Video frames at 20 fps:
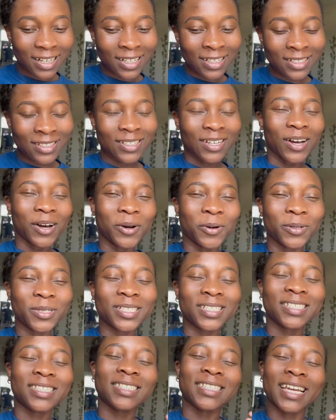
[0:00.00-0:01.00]
So
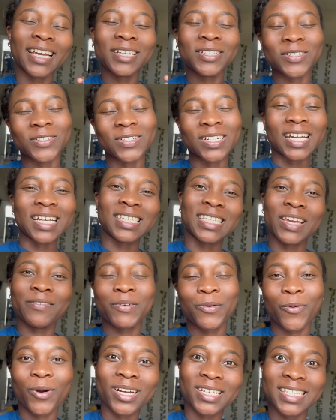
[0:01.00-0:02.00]
just stay tuned and see if
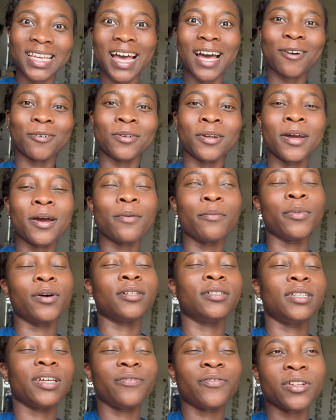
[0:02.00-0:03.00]
it works out.
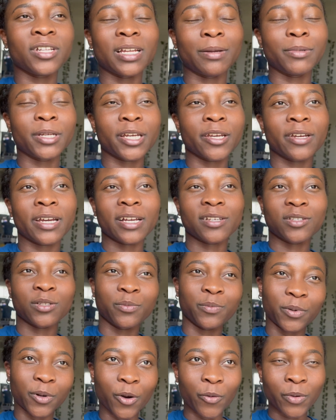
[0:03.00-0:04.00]
But definitely I'm taking you guys to the
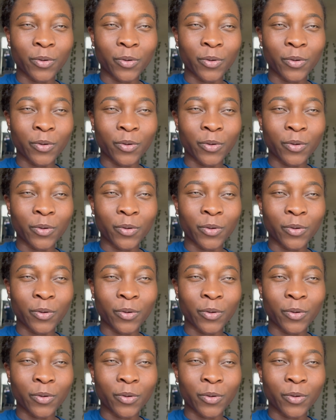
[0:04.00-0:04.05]
ball